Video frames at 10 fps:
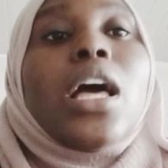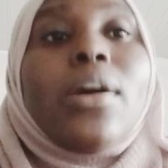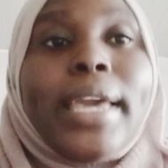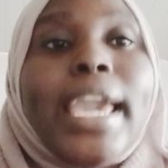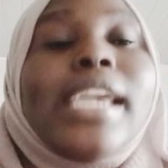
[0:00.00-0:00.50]

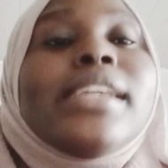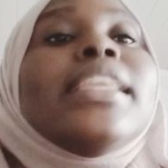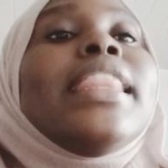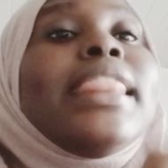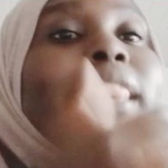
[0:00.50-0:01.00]
Okay,
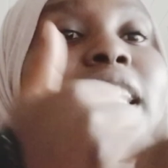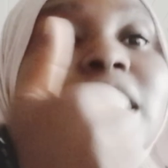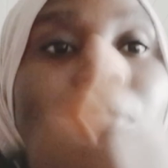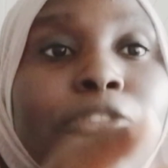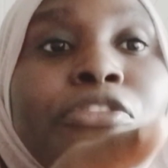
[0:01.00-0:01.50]

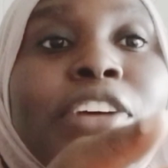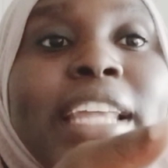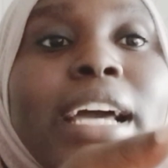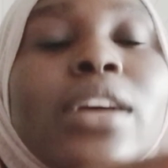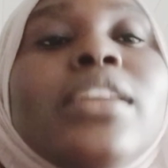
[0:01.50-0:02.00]
let's move
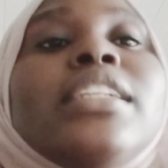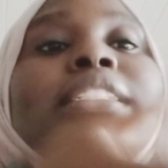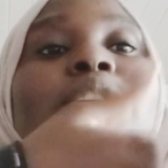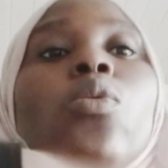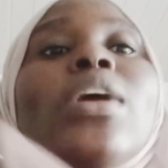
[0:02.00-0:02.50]
further.
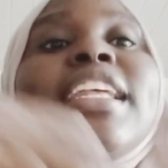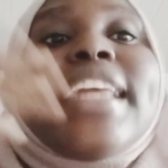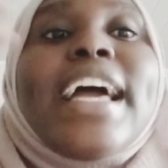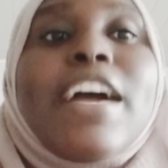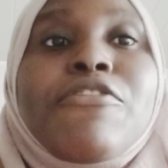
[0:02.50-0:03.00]
So what did
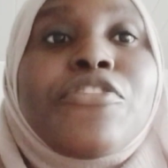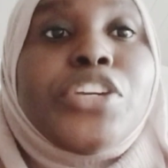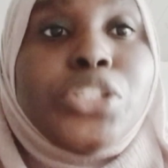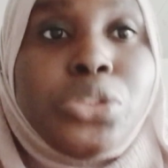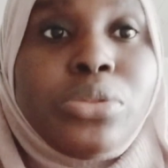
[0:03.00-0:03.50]
I have for
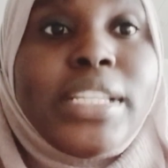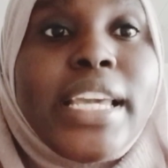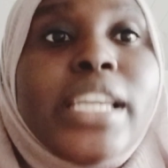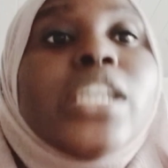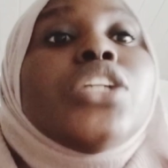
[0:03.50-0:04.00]
you
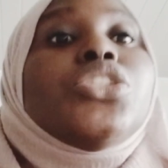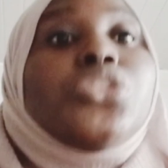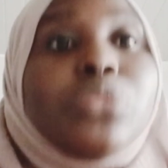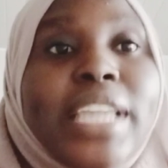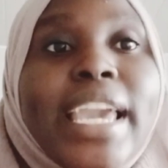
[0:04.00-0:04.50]
today?
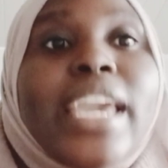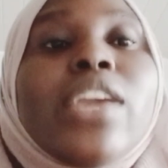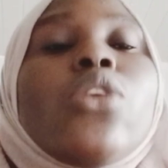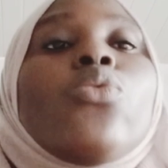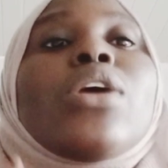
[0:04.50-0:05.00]
Today
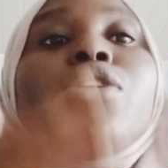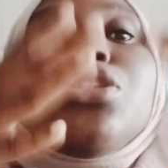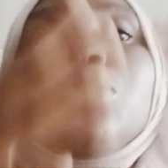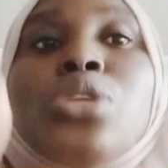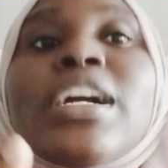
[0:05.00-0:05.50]
we're
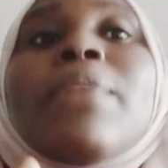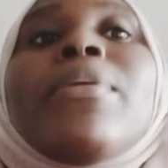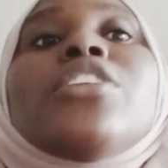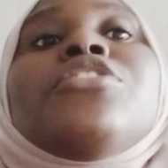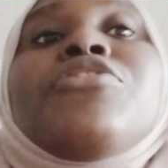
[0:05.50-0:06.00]
going to talk about